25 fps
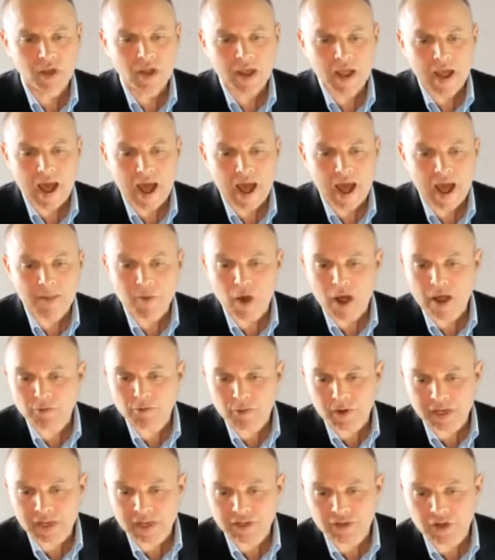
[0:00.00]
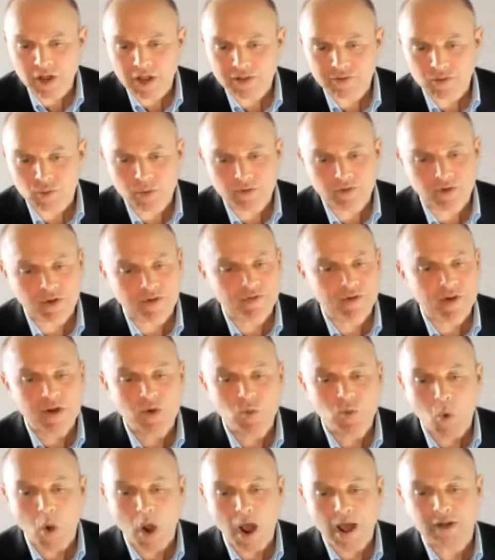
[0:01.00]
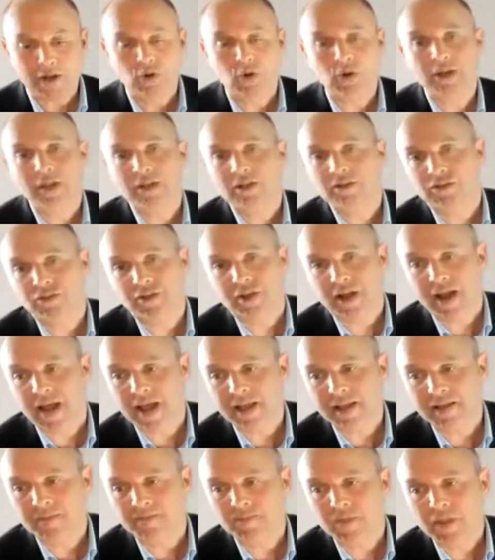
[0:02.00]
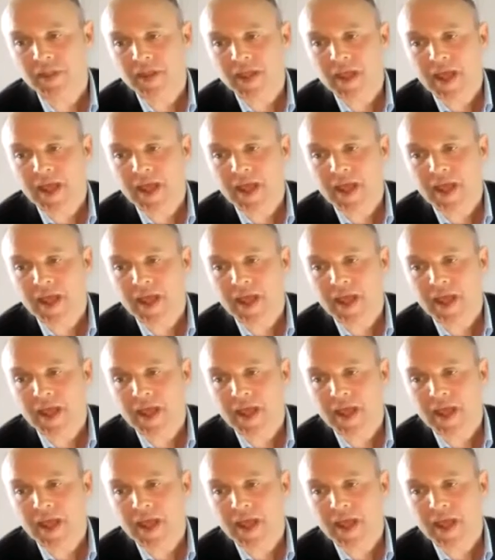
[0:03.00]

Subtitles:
I recognise that we've got a very wide audience today,